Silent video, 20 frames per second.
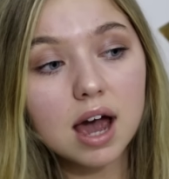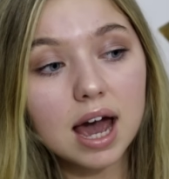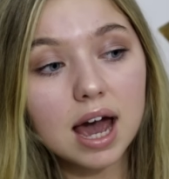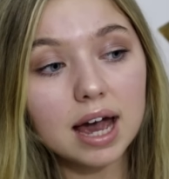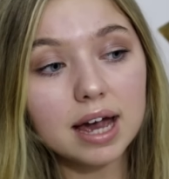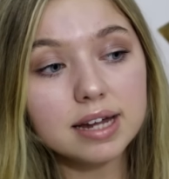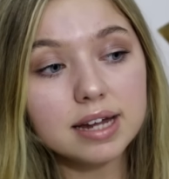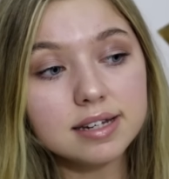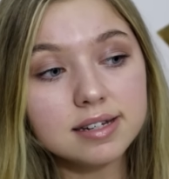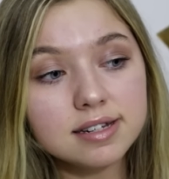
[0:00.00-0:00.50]

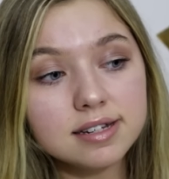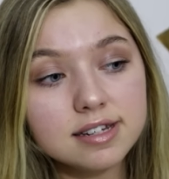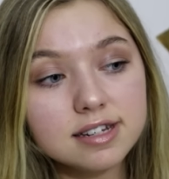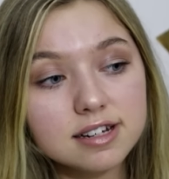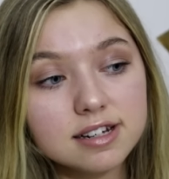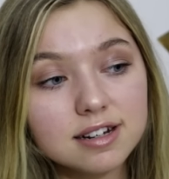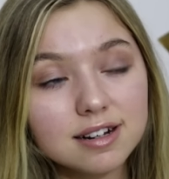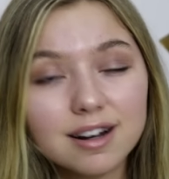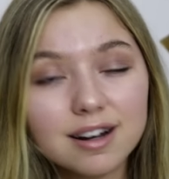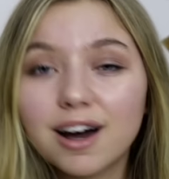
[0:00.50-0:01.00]
And
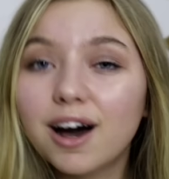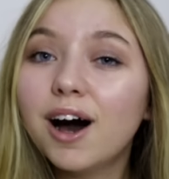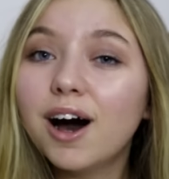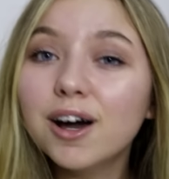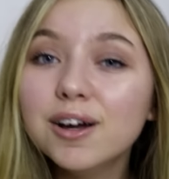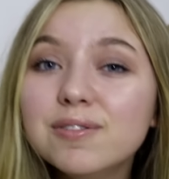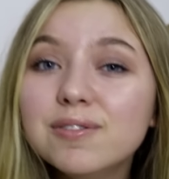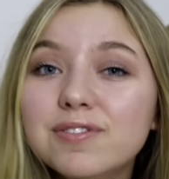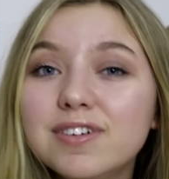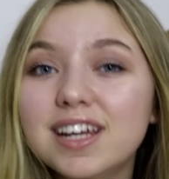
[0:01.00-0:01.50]

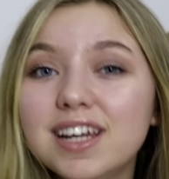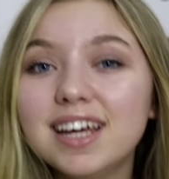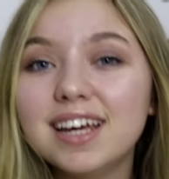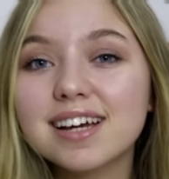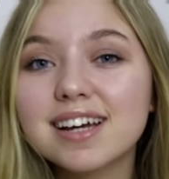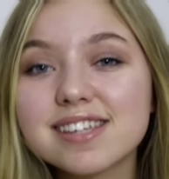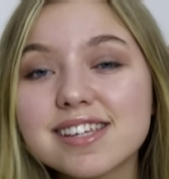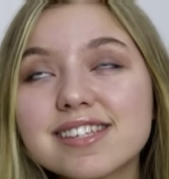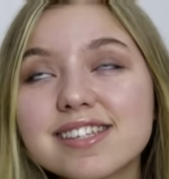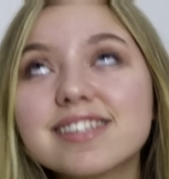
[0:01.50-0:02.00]
hopefully,
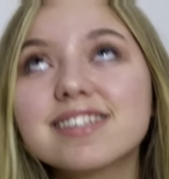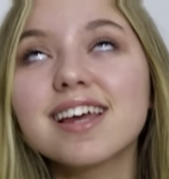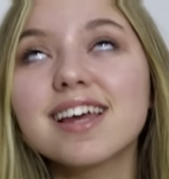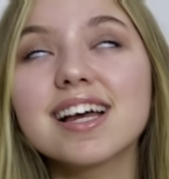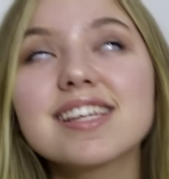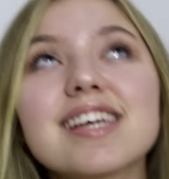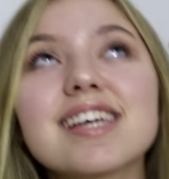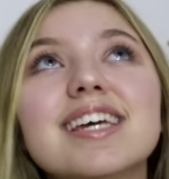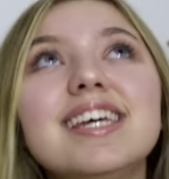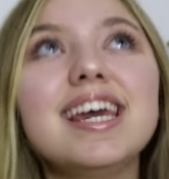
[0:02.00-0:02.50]
as
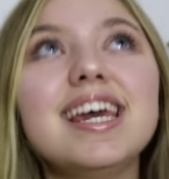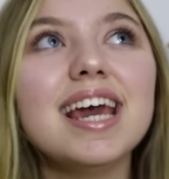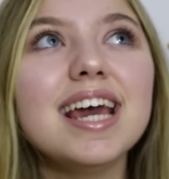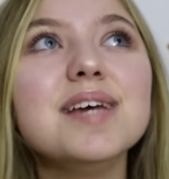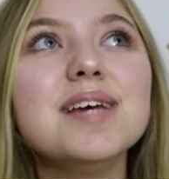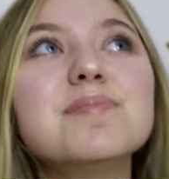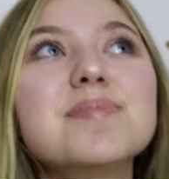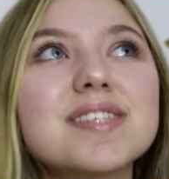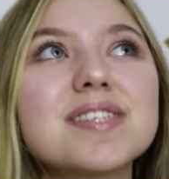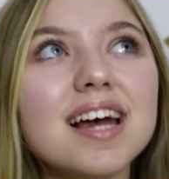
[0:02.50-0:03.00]
I
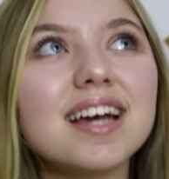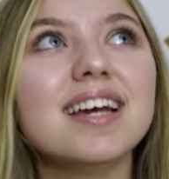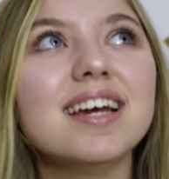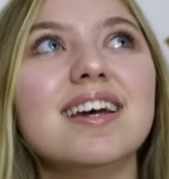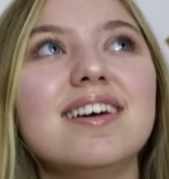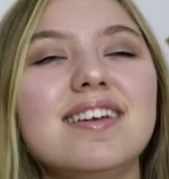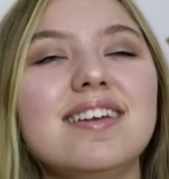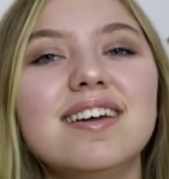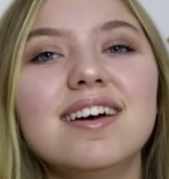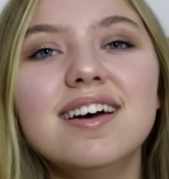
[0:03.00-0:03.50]
keep
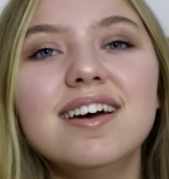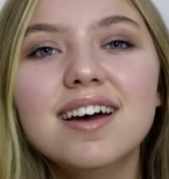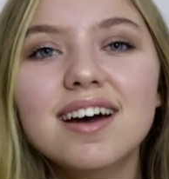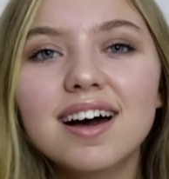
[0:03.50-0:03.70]
saying,